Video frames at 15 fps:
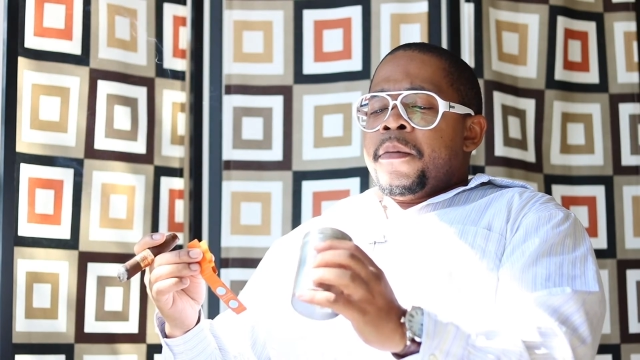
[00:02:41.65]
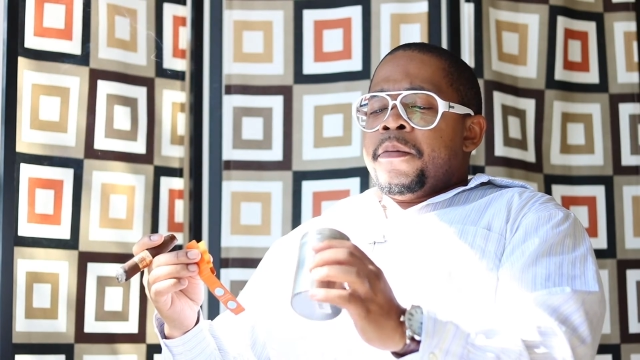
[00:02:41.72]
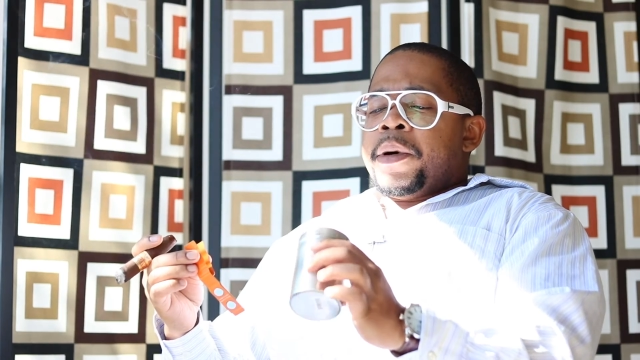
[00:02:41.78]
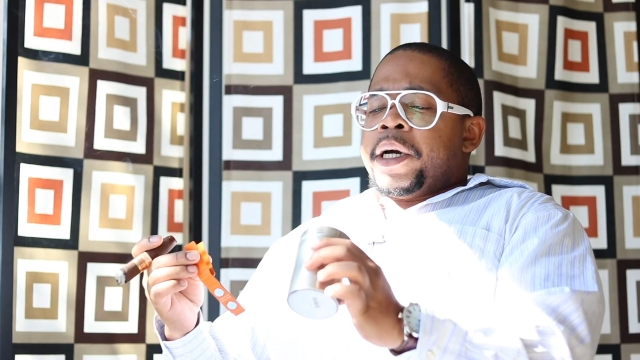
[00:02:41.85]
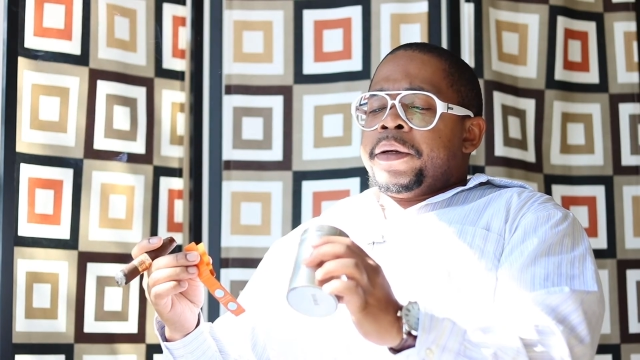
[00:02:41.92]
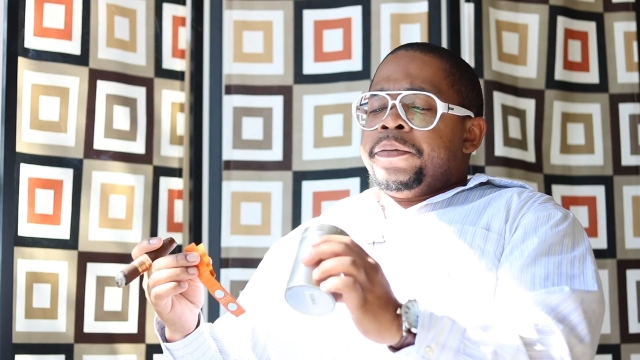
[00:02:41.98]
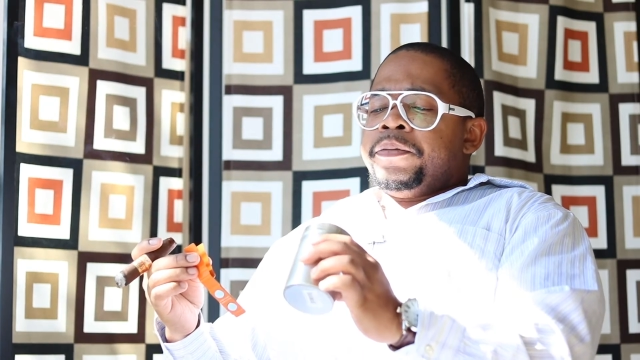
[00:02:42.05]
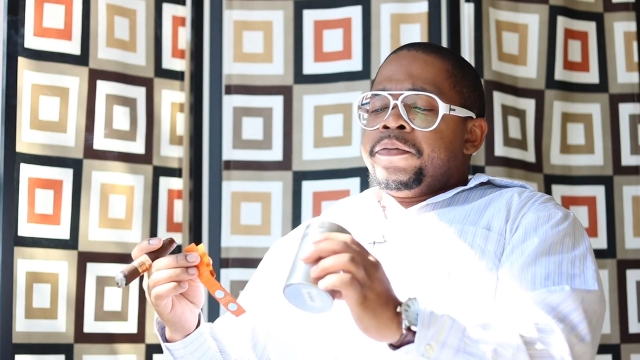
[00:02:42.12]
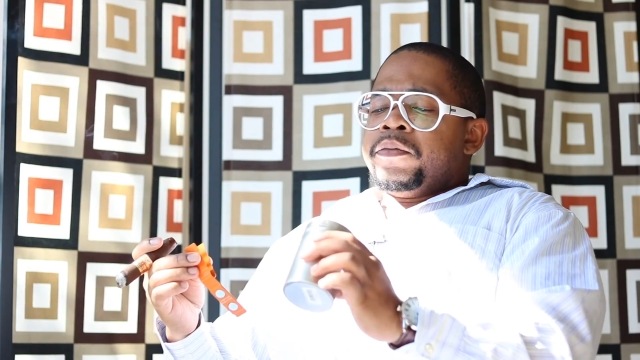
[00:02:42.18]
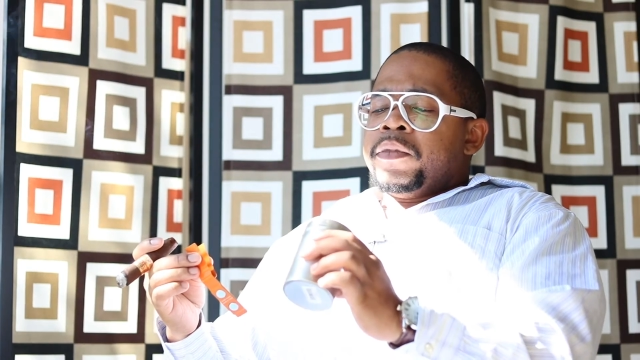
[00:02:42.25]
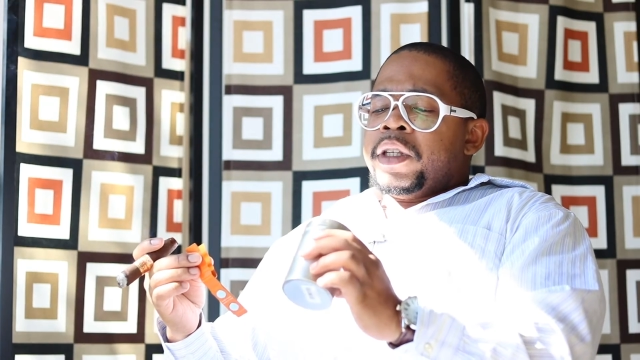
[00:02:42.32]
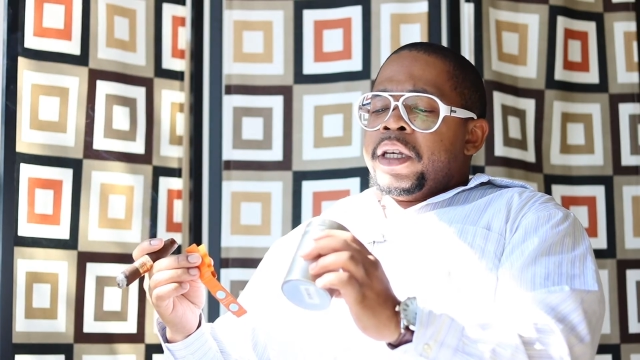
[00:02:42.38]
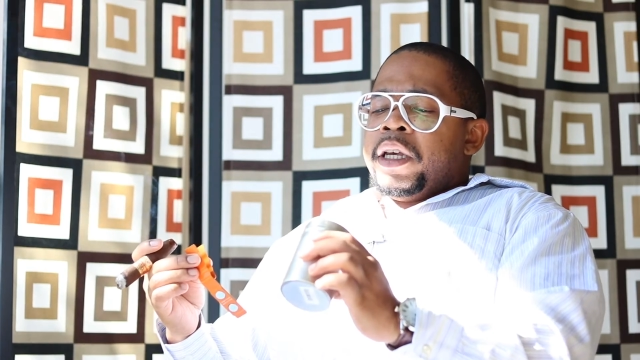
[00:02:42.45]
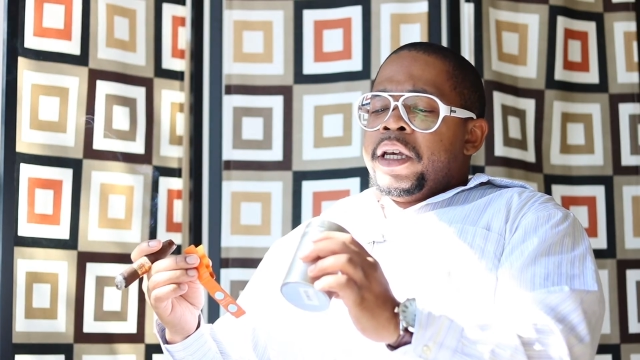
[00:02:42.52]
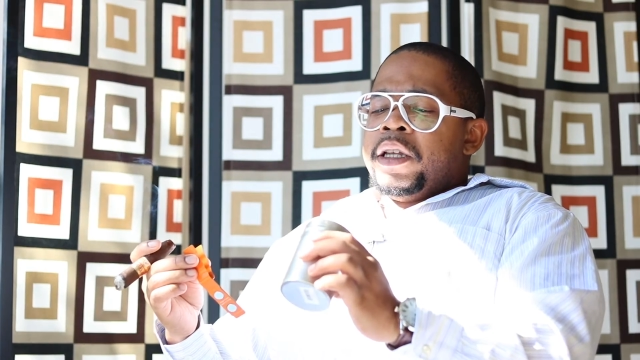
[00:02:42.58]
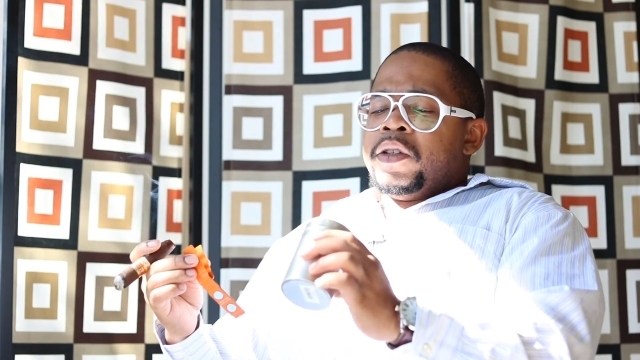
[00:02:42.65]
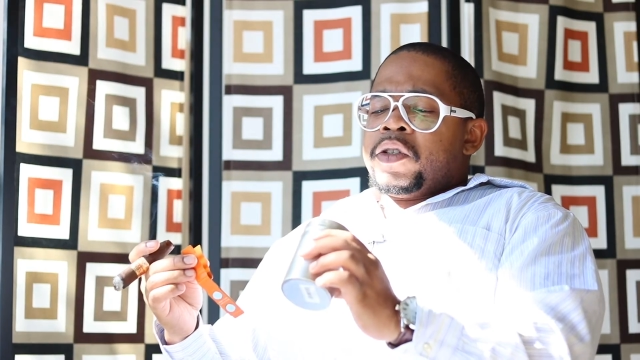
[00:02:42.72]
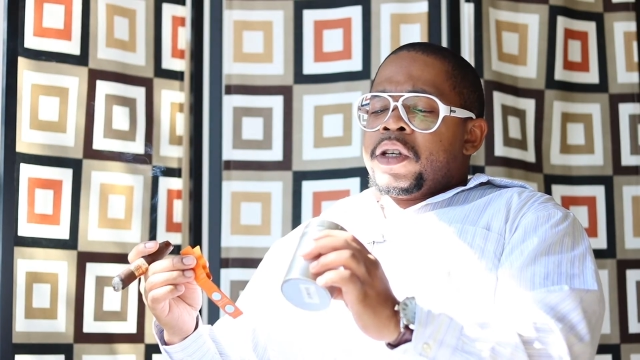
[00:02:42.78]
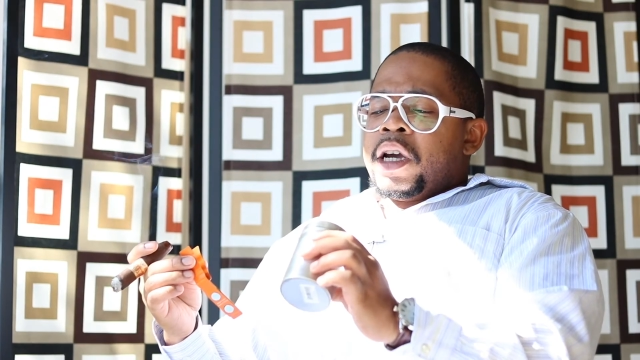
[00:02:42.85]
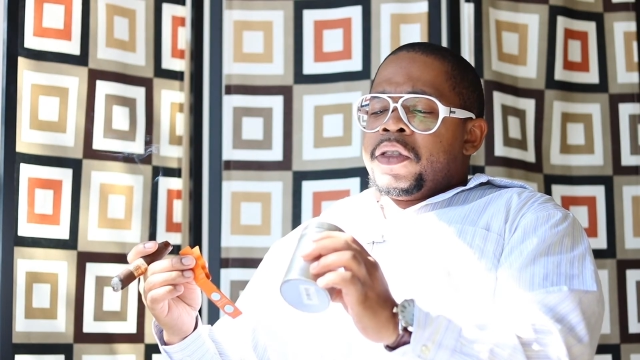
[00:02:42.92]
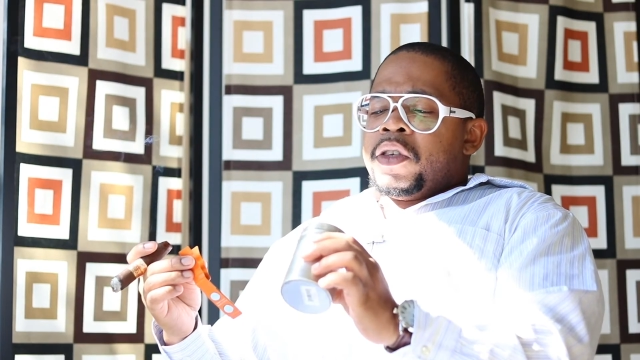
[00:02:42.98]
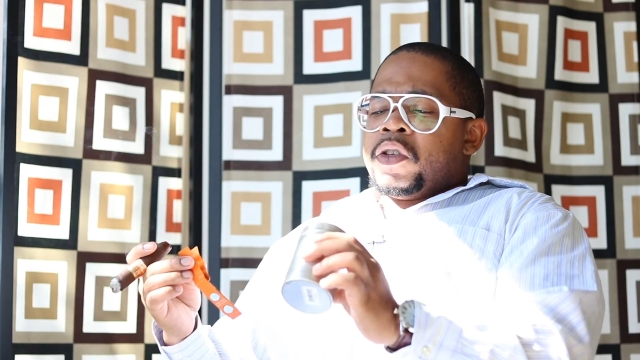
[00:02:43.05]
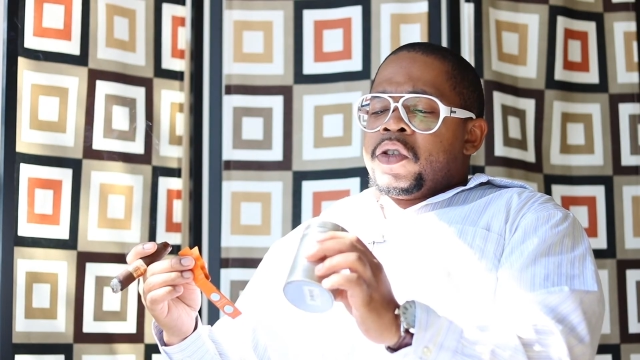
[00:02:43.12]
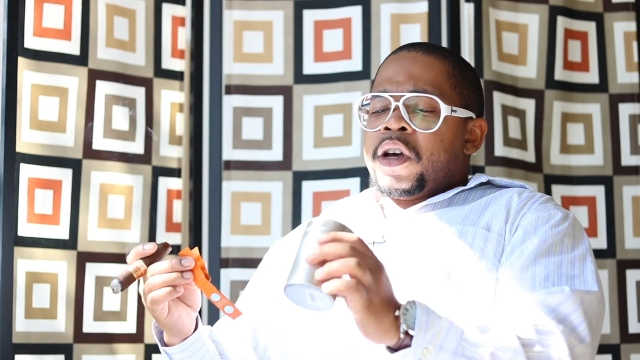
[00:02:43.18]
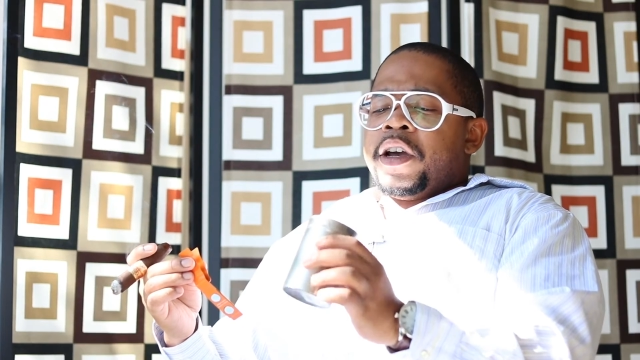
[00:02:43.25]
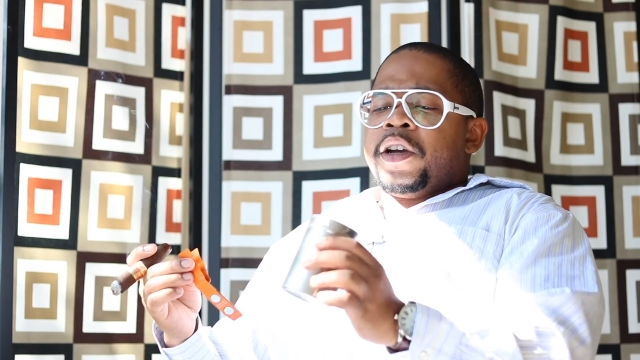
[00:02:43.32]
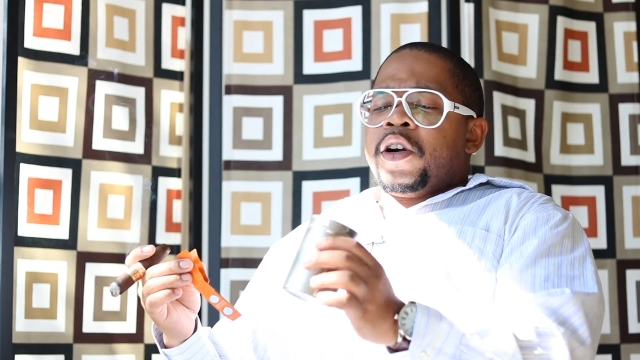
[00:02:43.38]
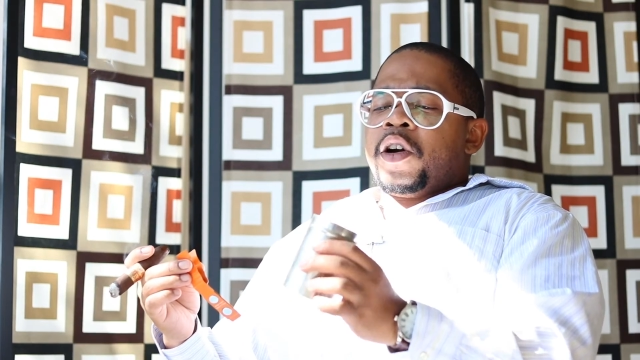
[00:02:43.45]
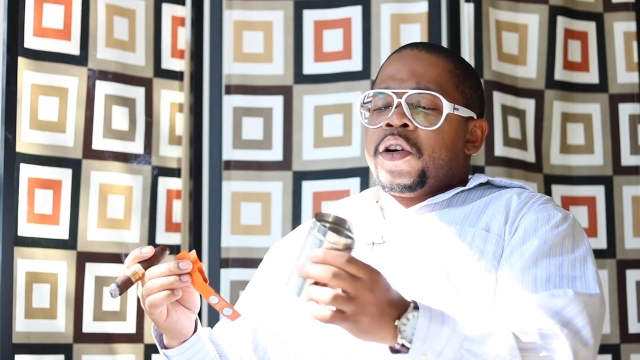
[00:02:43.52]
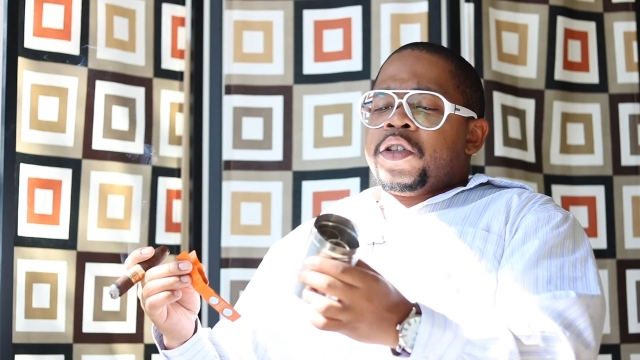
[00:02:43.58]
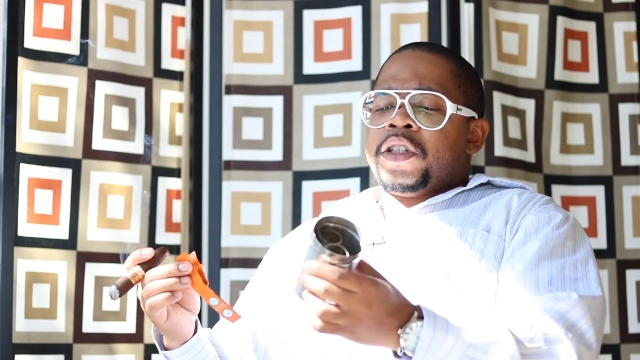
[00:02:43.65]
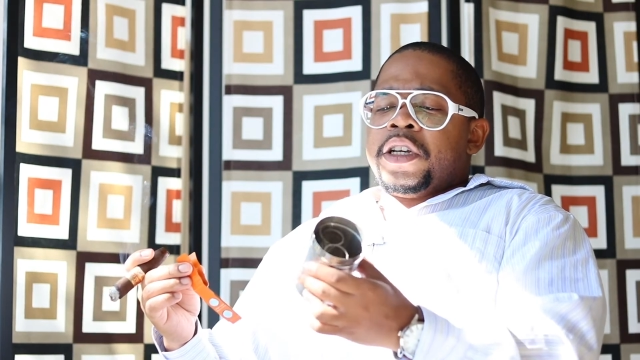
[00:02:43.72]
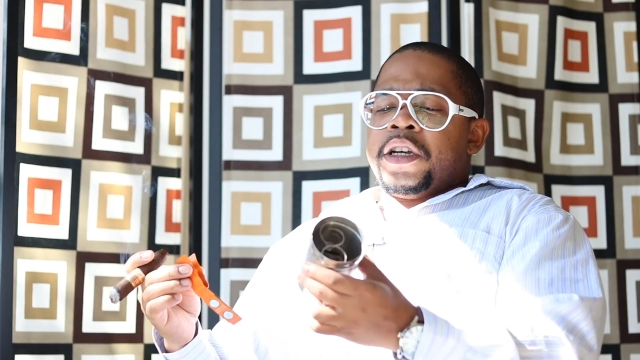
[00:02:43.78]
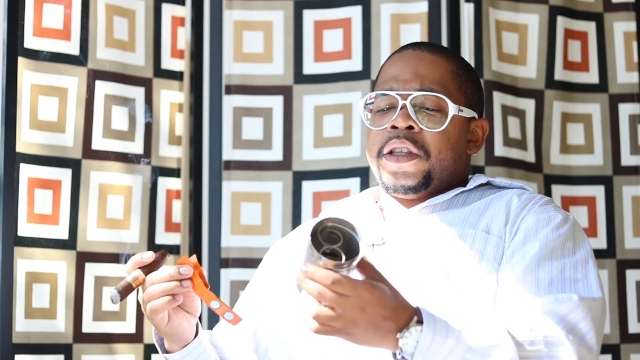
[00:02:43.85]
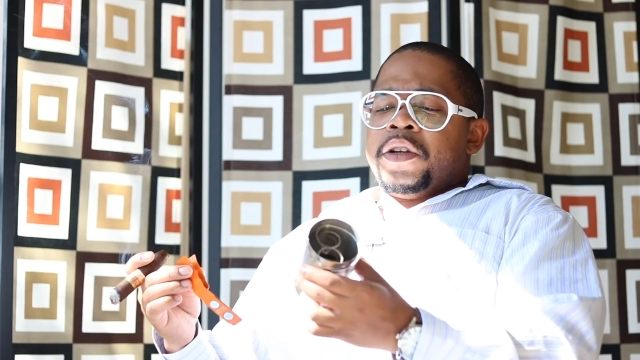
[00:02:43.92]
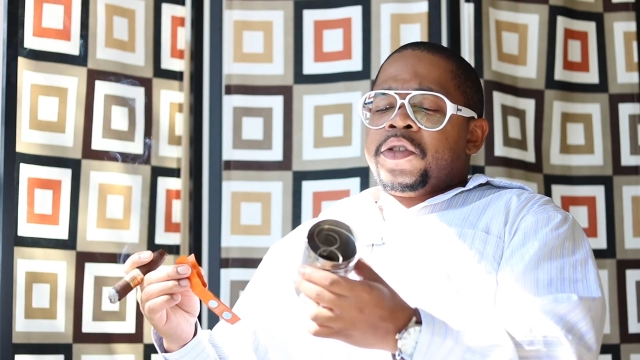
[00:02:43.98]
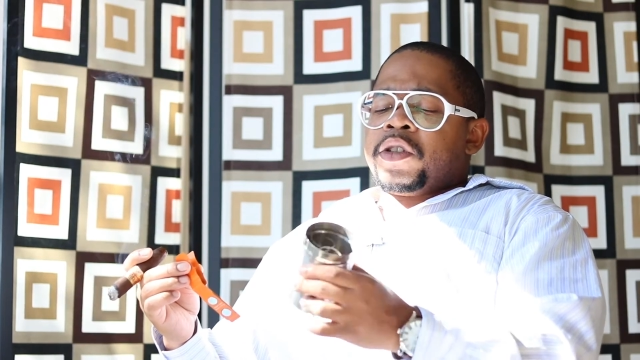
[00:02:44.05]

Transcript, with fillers: But inside the Xikar tin,